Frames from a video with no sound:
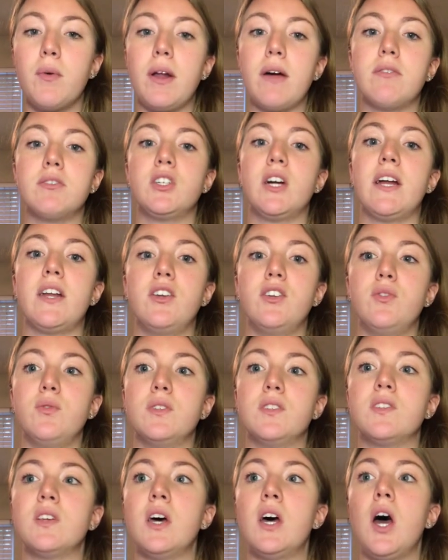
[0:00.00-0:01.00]
What I would try to do
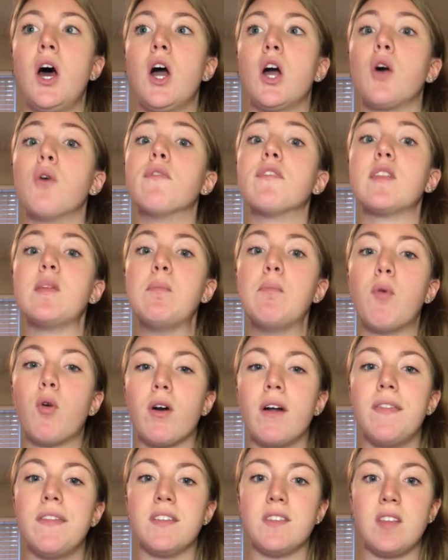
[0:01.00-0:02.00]
is go over them
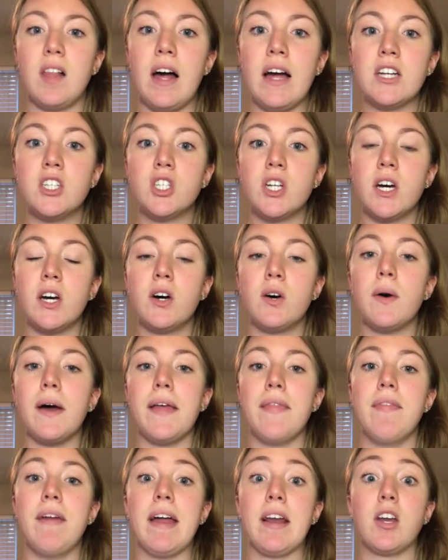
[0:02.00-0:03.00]
more on the slideshow
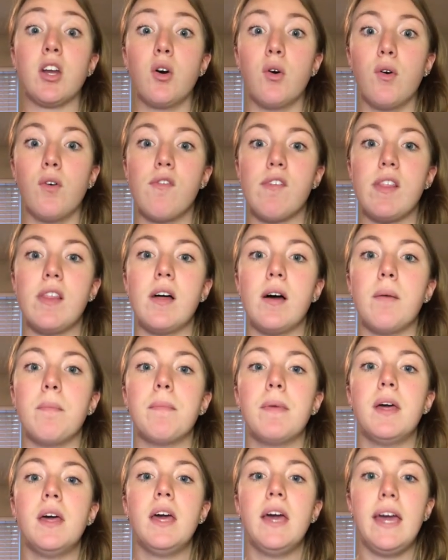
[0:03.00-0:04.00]
and then go over
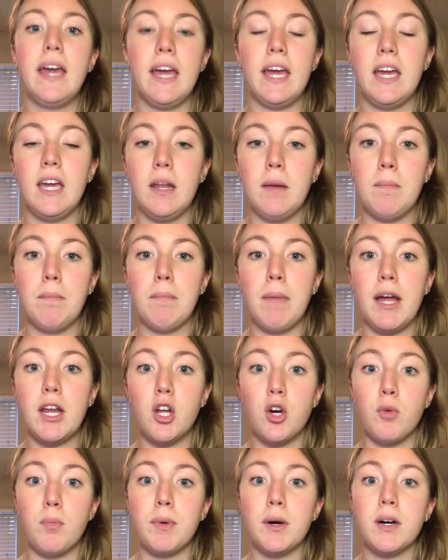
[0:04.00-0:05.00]
them in my
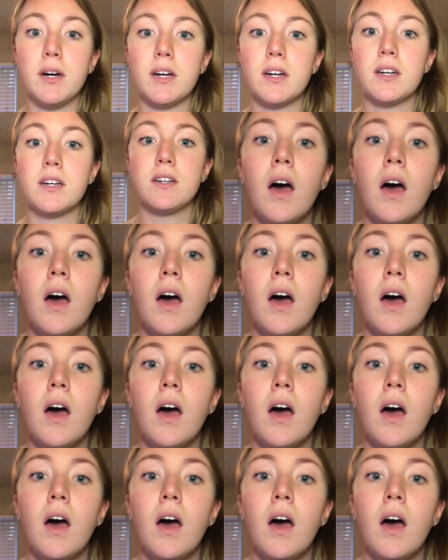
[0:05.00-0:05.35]
notebook.